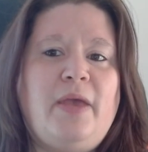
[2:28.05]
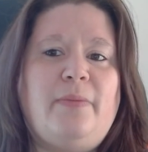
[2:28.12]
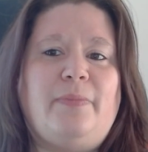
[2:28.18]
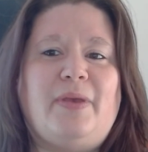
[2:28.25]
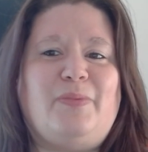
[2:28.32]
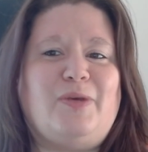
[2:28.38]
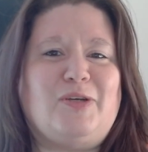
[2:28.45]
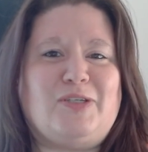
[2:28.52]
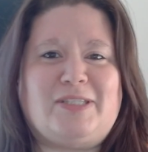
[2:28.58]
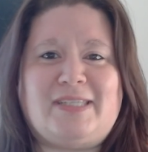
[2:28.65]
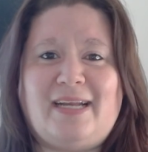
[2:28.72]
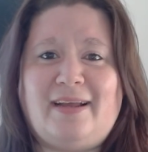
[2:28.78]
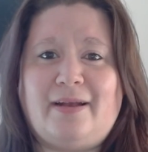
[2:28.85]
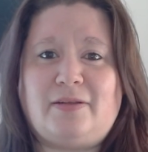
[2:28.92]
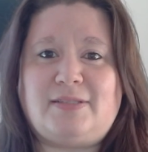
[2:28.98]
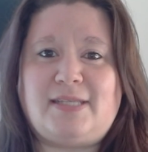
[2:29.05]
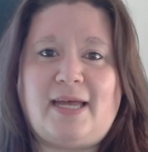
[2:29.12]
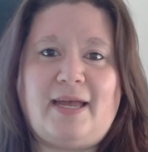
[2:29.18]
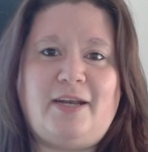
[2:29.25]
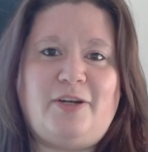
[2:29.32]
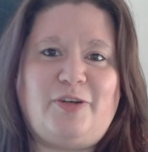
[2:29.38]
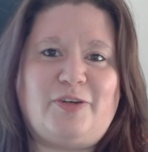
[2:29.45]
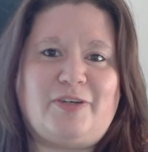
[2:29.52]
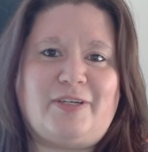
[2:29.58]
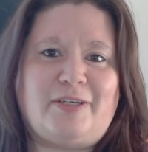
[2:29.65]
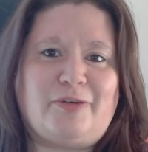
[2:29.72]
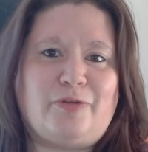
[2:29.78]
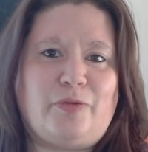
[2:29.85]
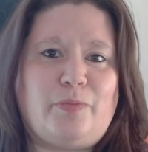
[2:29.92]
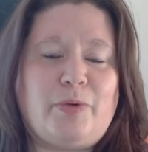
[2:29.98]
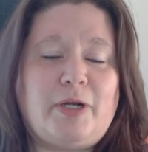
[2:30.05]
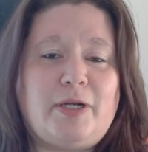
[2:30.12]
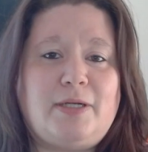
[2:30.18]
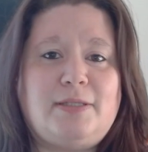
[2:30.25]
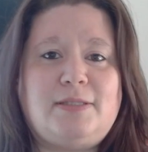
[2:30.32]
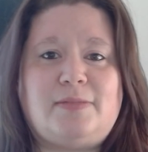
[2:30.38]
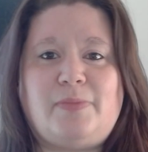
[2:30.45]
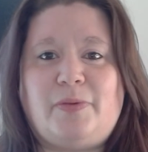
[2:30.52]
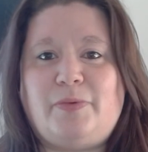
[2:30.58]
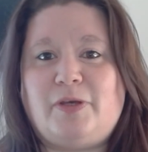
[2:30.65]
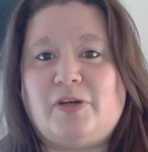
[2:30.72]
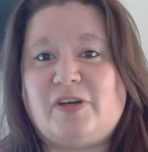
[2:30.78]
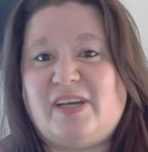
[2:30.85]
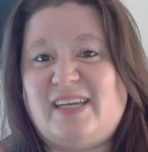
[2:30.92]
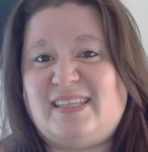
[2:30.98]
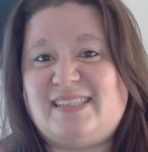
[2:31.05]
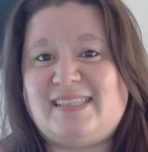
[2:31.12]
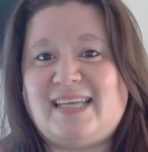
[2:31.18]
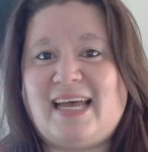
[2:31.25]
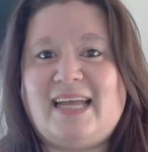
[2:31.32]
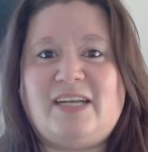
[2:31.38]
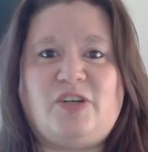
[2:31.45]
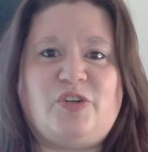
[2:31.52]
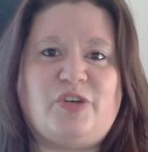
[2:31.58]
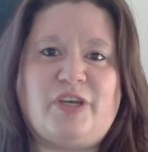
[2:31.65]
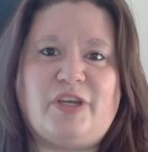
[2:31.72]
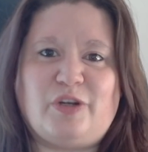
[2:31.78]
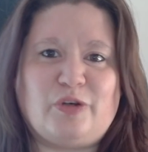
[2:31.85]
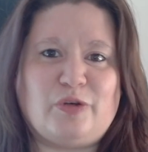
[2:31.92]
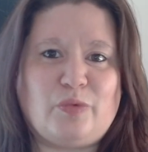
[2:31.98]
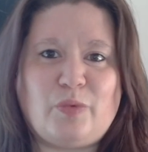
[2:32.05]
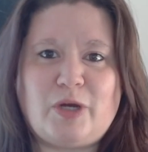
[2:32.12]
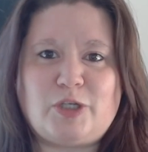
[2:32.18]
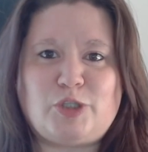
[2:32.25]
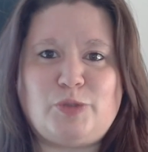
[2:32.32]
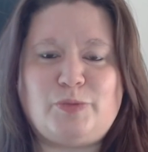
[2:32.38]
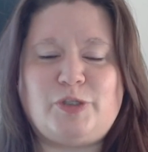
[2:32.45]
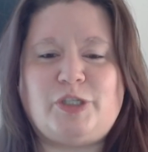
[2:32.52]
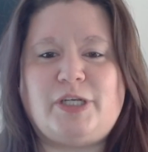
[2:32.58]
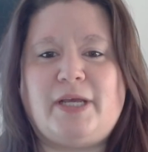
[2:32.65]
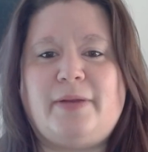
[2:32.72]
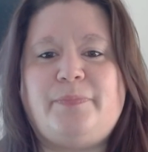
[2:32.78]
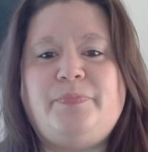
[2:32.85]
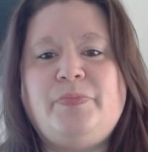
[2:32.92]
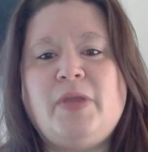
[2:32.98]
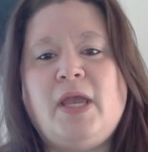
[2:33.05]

Maybe you're sitting outside and you can hear the birds. Maybe you're inside and you can hear the washing machine.